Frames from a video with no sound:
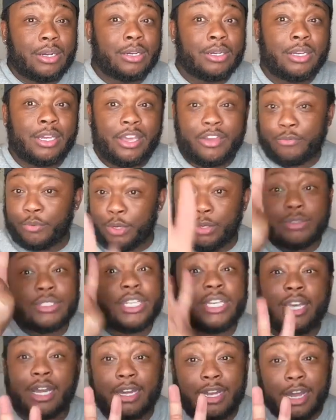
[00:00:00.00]
if we'll see
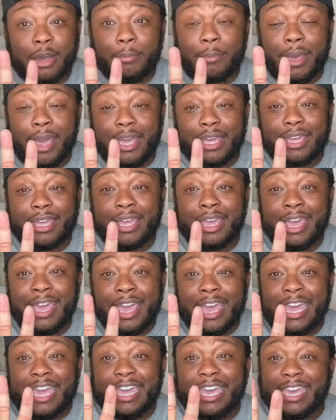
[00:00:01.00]
her come back
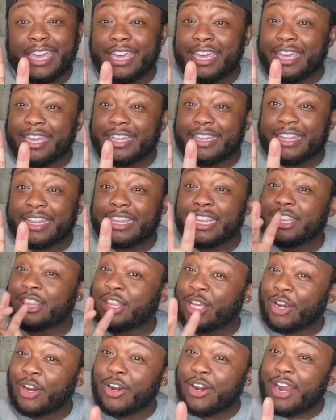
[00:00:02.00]
in the
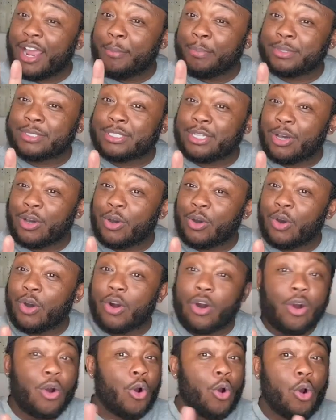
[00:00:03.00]
third episode
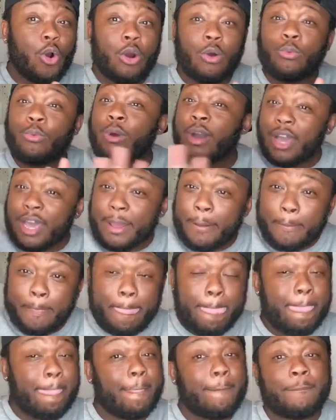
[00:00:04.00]
or what,
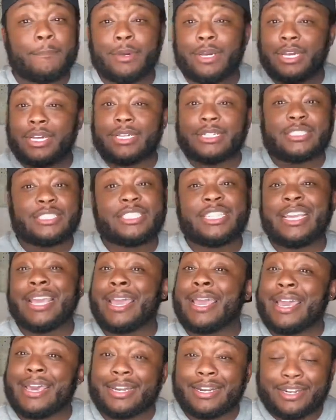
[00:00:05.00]
but she had
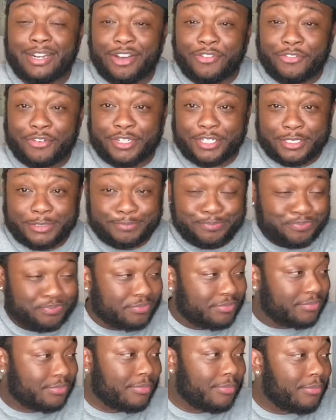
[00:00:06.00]
had enough of them.
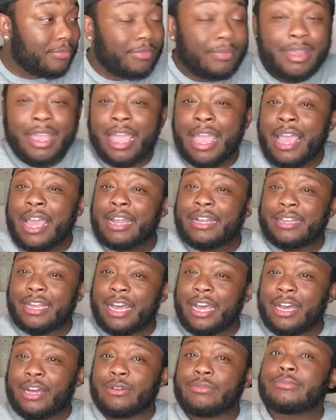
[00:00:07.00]

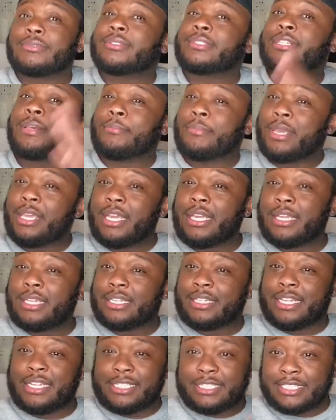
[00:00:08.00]
Now, to me,
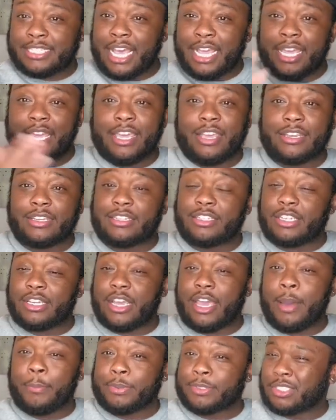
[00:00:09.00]
this second
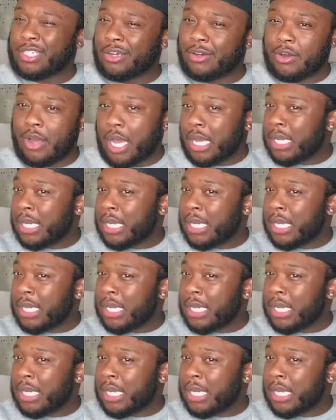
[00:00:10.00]
episode,